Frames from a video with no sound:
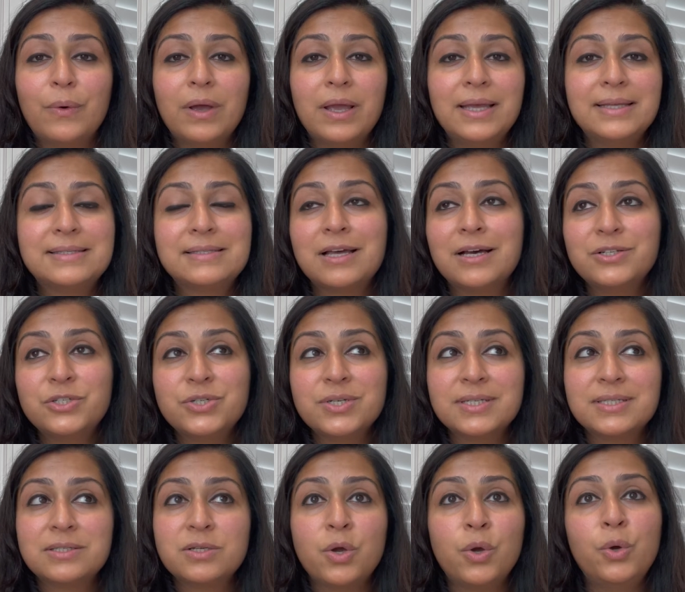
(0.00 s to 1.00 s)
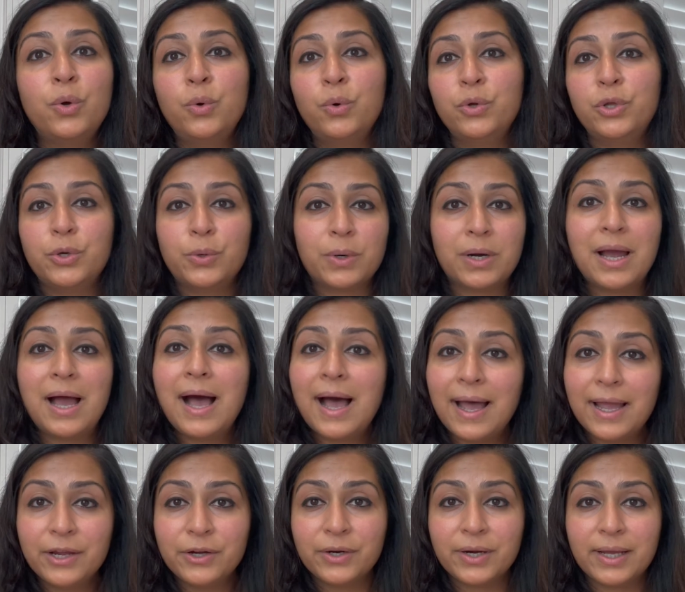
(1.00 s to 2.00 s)
it's not just who you're
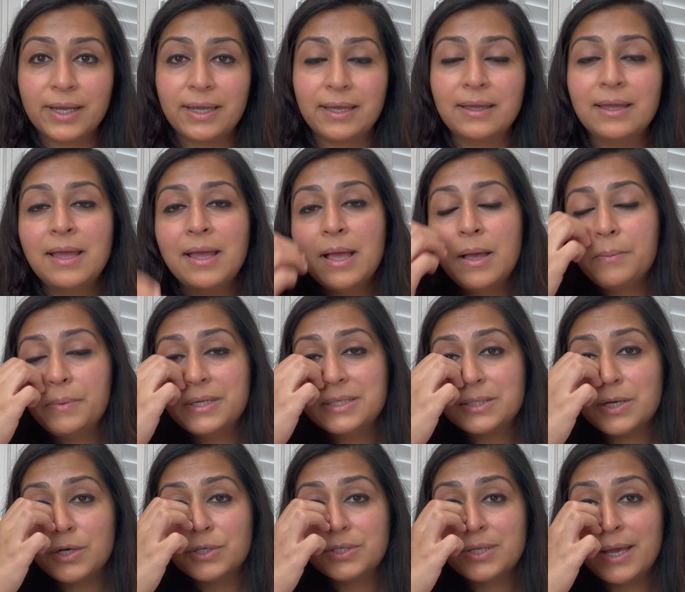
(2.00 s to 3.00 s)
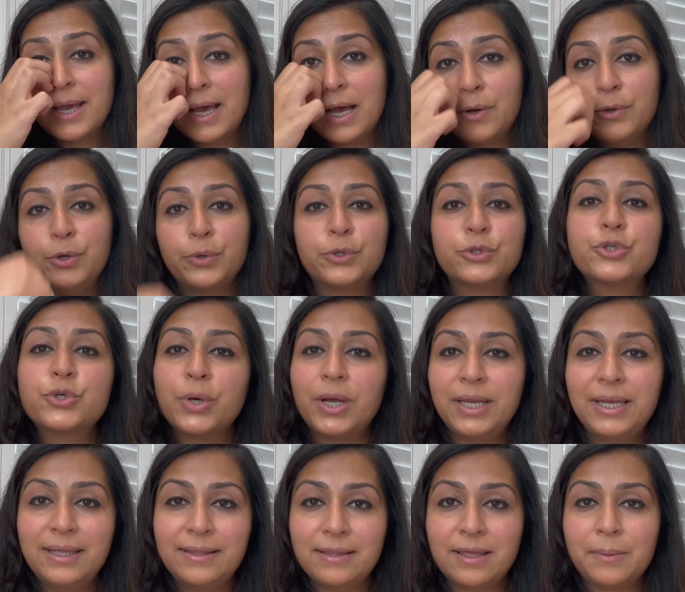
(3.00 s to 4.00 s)
hiring, but it's also how you're
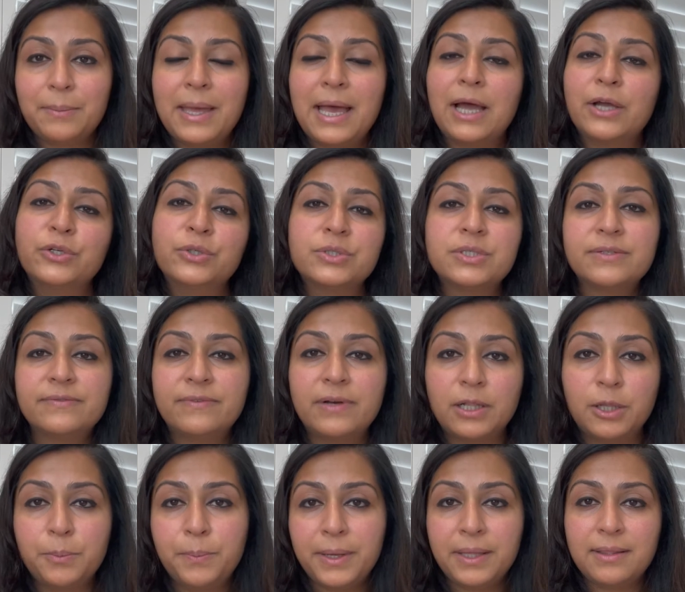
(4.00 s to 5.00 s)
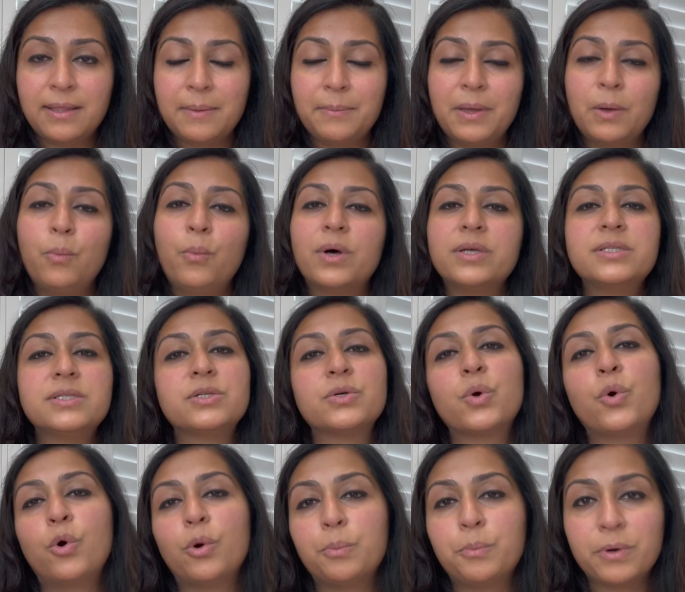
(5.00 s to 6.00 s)
training them, how you're developing them, and what's your
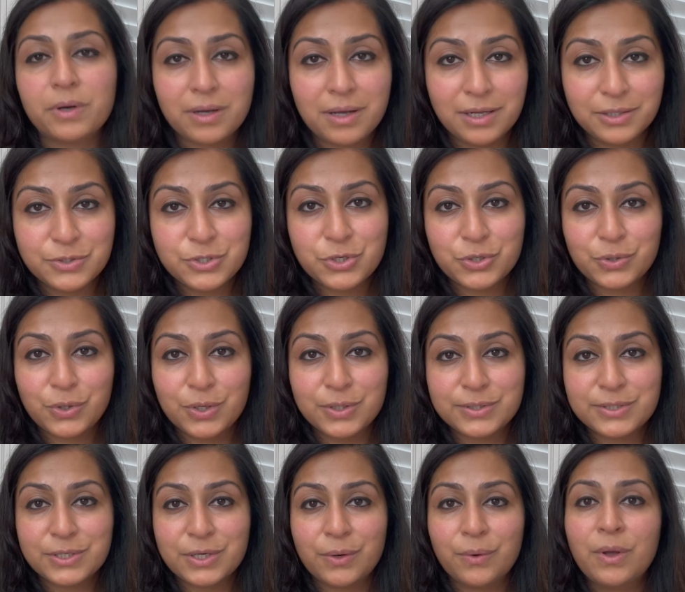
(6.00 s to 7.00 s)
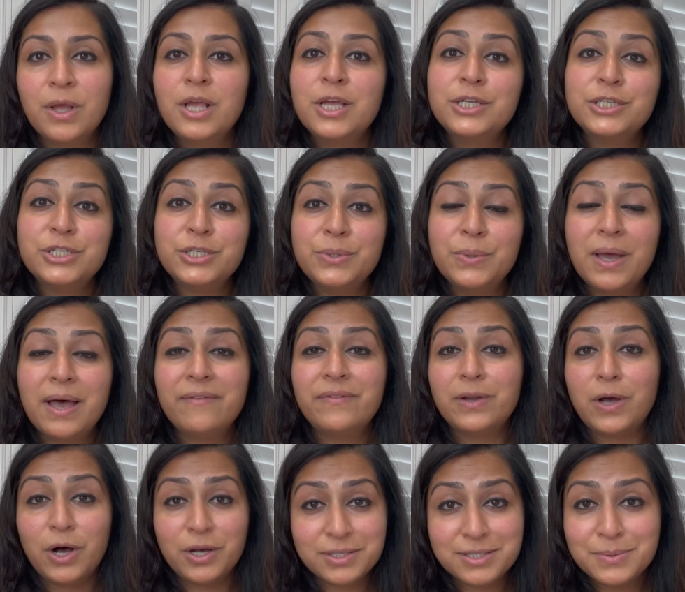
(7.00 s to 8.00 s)
corporate culture also. Do you have an
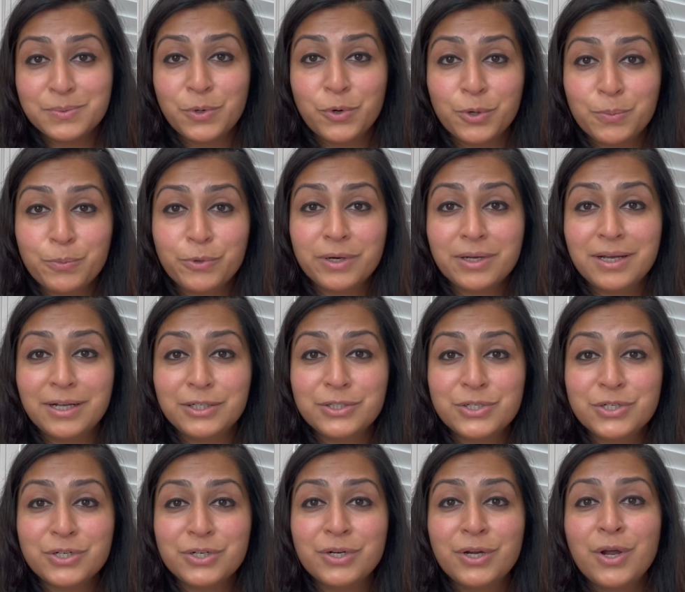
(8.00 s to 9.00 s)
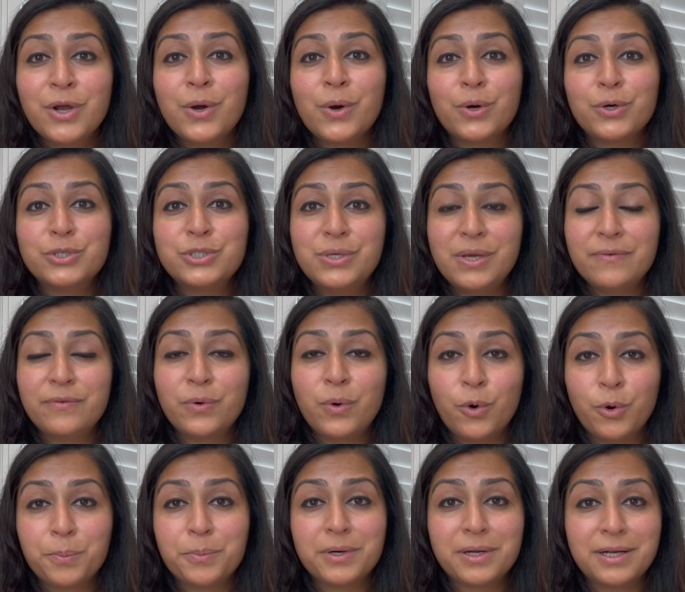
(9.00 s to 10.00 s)
awesome corporate culture, or do you have a
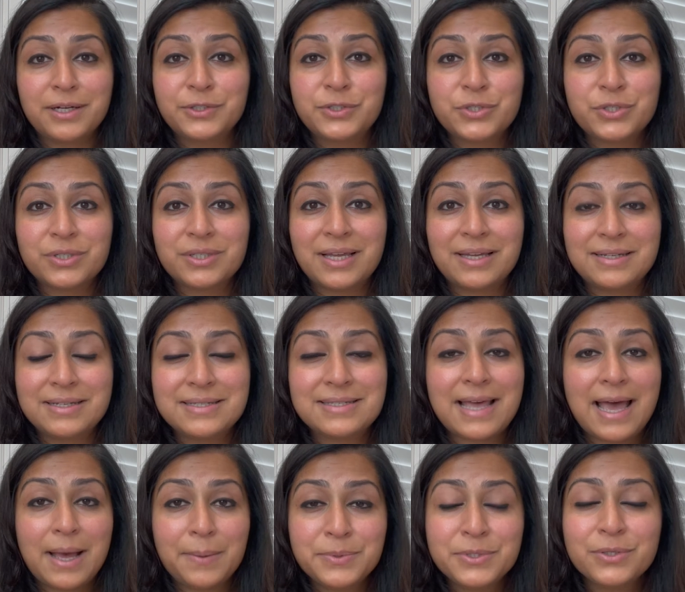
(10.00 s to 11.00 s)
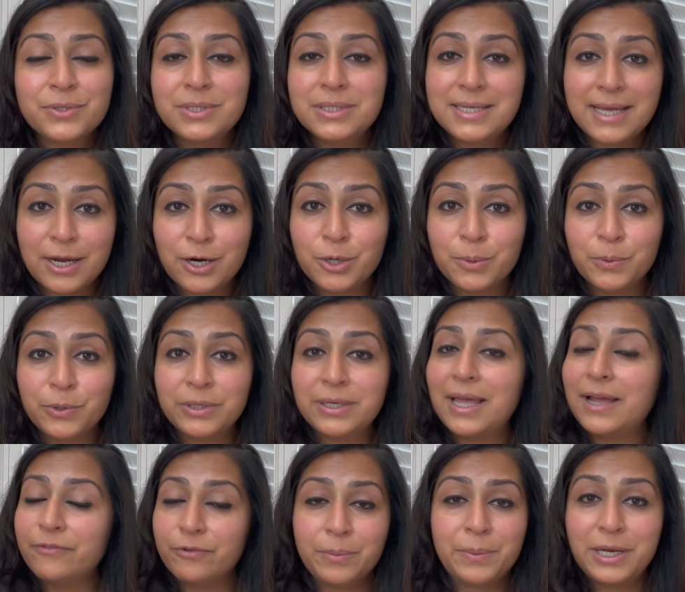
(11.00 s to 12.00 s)
corporate culture that is absolutely terrible
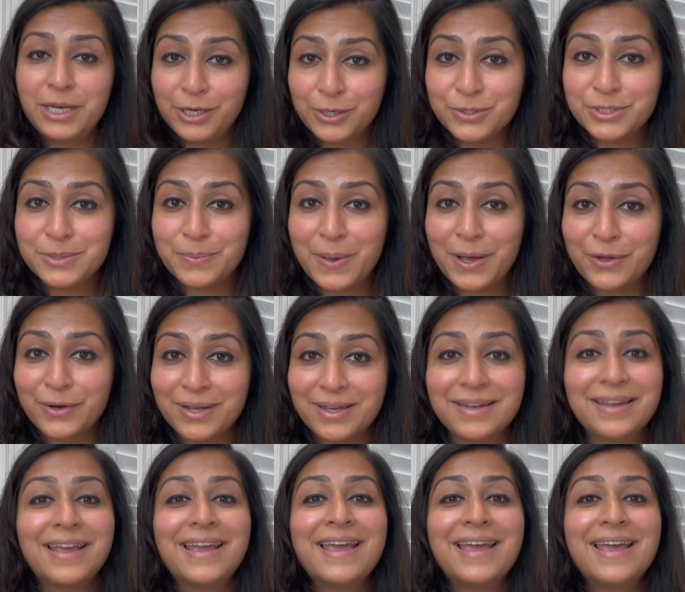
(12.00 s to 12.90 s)
and everybody knows about it?